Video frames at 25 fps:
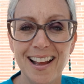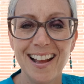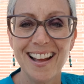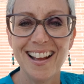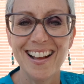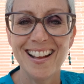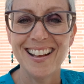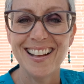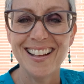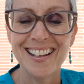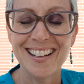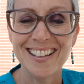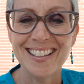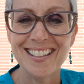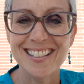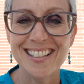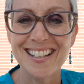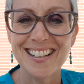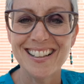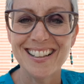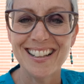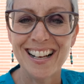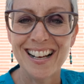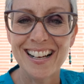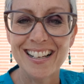and
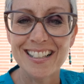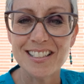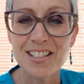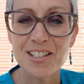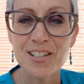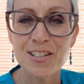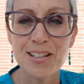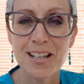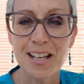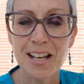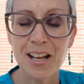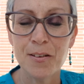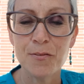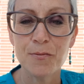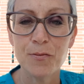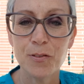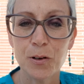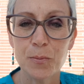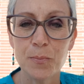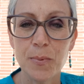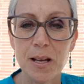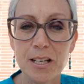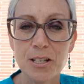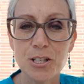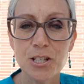that's the
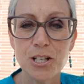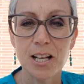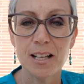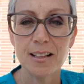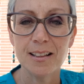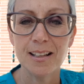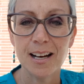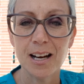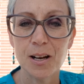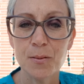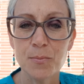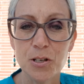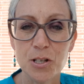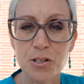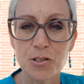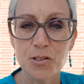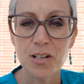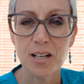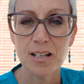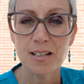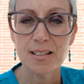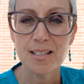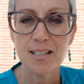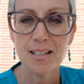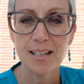information that I'm
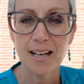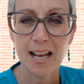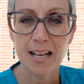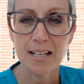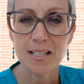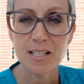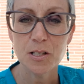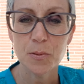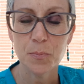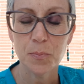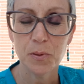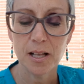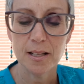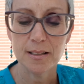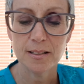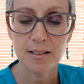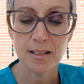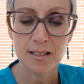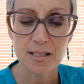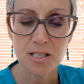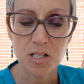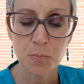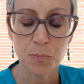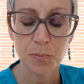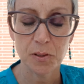using today to blend
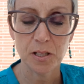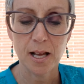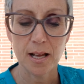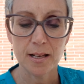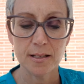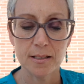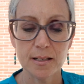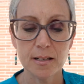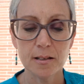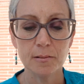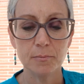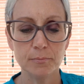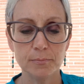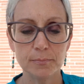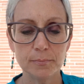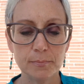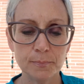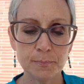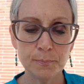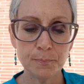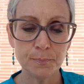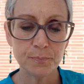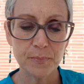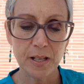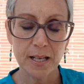this blend
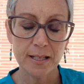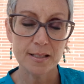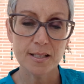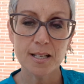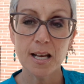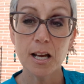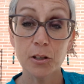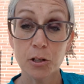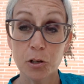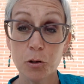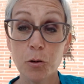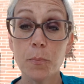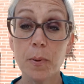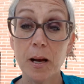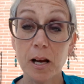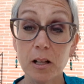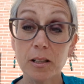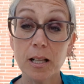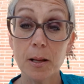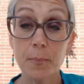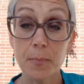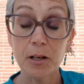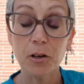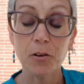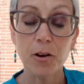and tell you about
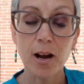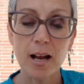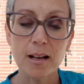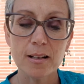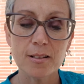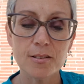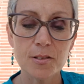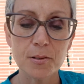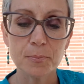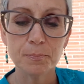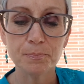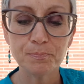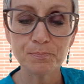lemongrass.